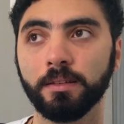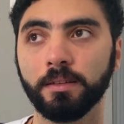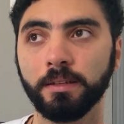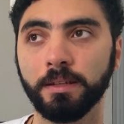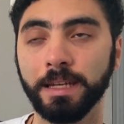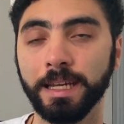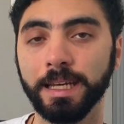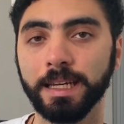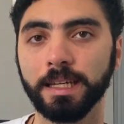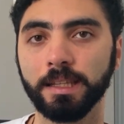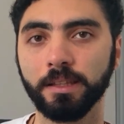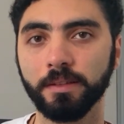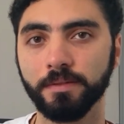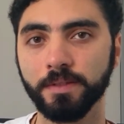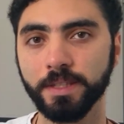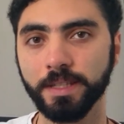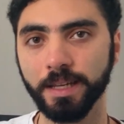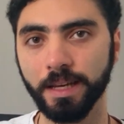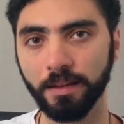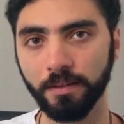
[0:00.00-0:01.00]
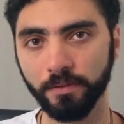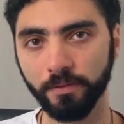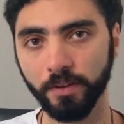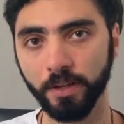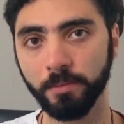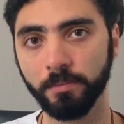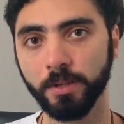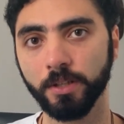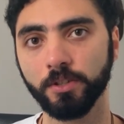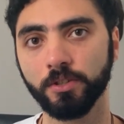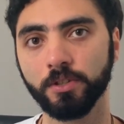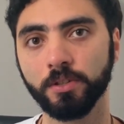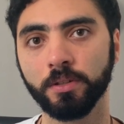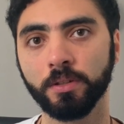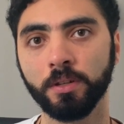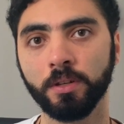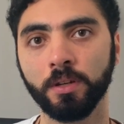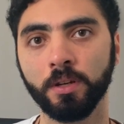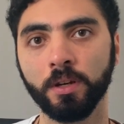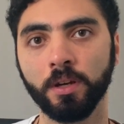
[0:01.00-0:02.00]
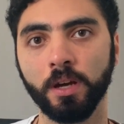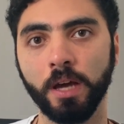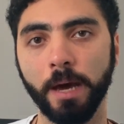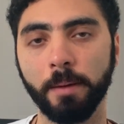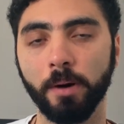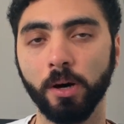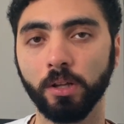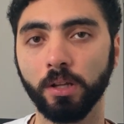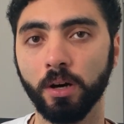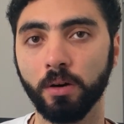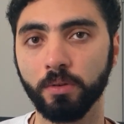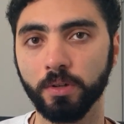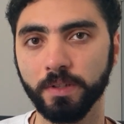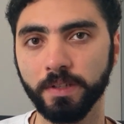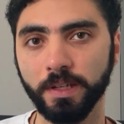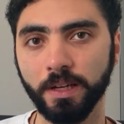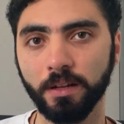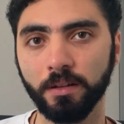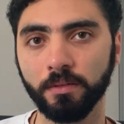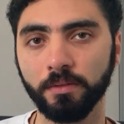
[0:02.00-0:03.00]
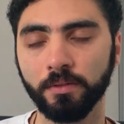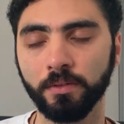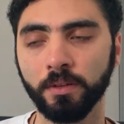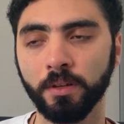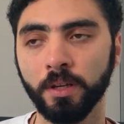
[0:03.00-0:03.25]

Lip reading: negative self-image about ourselves.